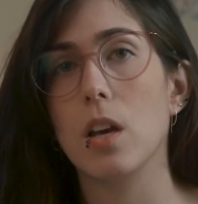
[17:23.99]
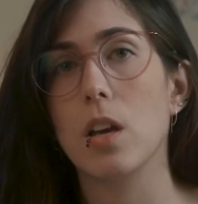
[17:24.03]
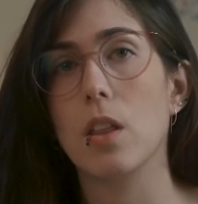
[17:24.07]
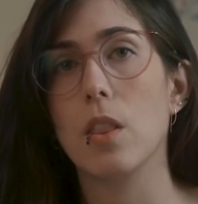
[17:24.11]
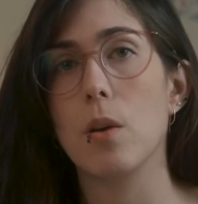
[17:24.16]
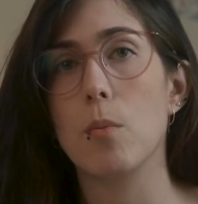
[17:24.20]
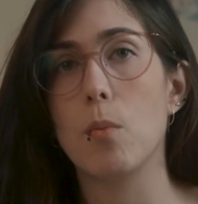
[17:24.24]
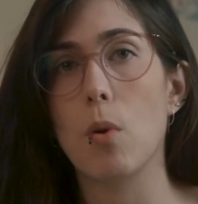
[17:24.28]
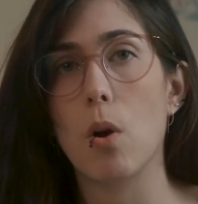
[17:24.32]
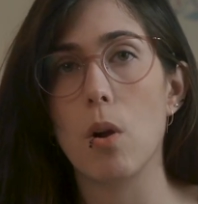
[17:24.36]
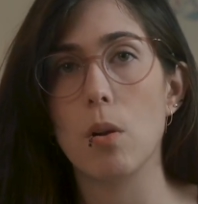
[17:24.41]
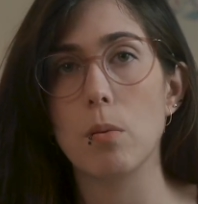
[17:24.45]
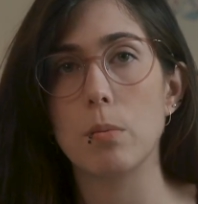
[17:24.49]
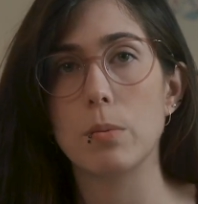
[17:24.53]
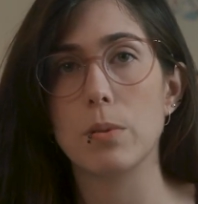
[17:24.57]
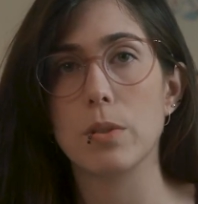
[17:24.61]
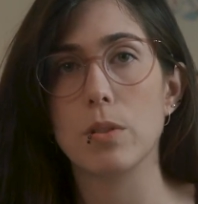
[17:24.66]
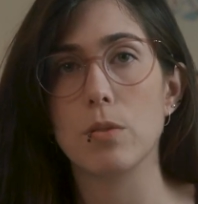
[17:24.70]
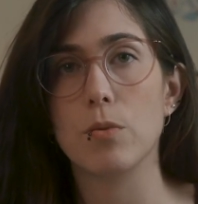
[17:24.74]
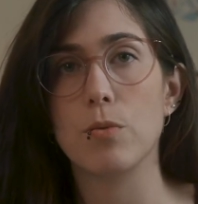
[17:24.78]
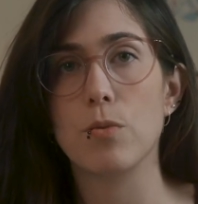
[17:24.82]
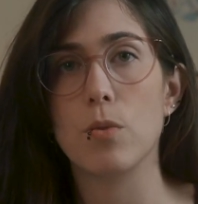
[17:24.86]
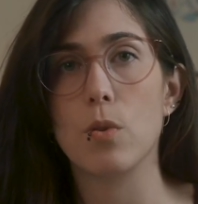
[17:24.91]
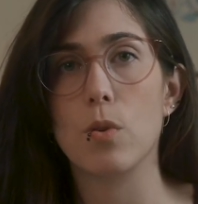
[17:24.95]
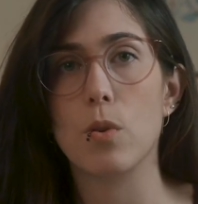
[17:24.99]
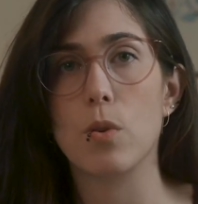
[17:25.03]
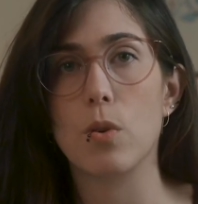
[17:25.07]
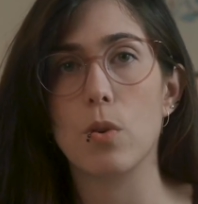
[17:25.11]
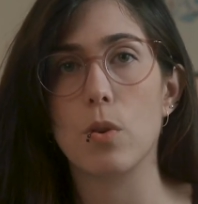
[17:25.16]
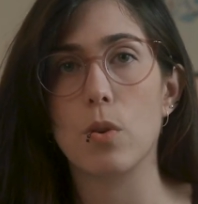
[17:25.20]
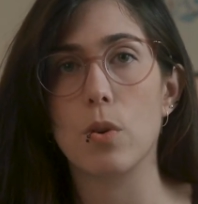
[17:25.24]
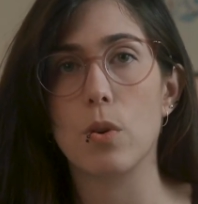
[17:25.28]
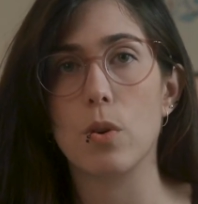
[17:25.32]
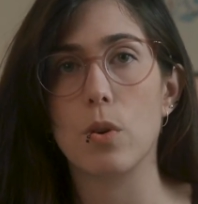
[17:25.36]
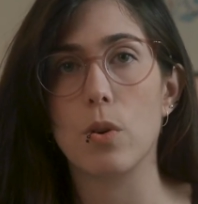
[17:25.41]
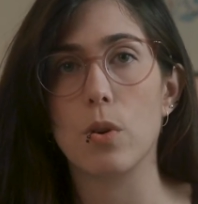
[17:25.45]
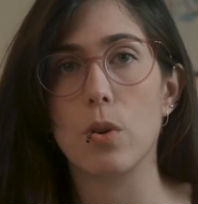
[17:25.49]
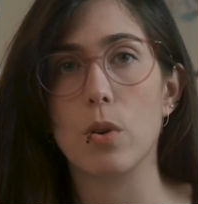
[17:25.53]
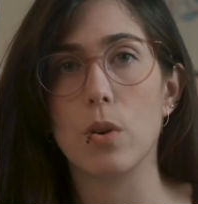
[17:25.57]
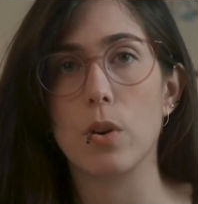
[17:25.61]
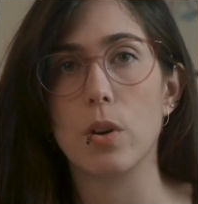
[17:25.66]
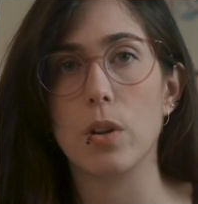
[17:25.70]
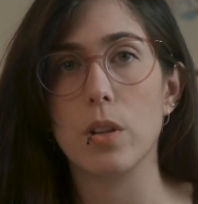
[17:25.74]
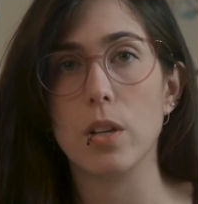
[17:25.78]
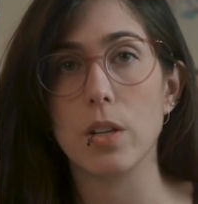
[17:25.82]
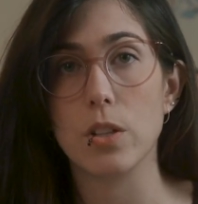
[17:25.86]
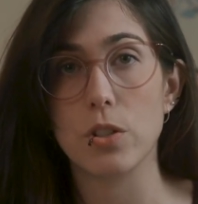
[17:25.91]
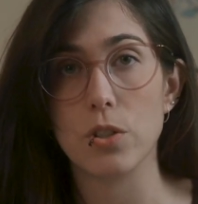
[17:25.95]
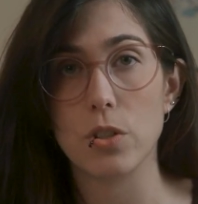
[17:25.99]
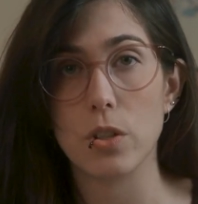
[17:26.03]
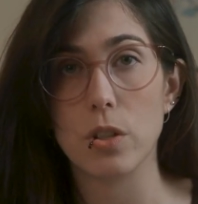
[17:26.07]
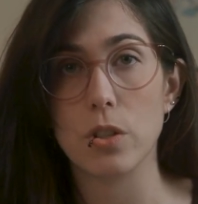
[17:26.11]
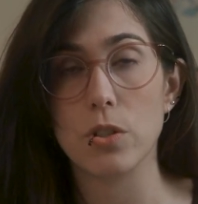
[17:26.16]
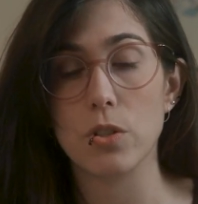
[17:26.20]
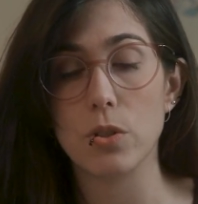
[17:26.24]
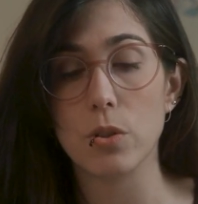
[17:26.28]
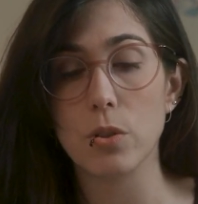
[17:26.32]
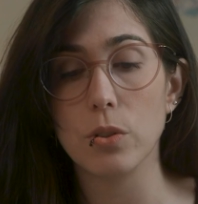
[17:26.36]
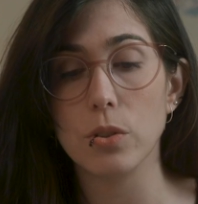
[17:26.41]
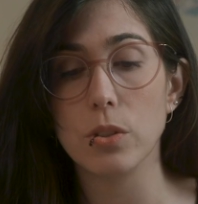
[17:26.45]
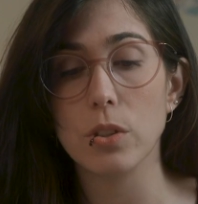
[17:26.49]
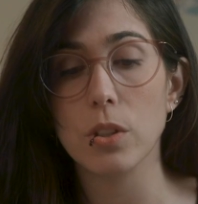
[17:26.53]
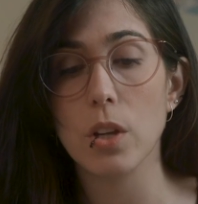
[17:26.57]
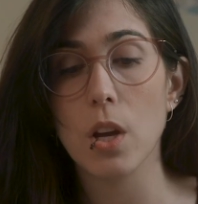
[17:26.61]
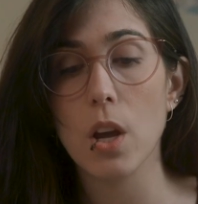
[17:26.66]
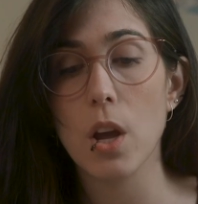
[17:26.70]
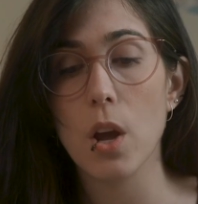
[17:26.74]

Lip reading: the bulbs for this shoot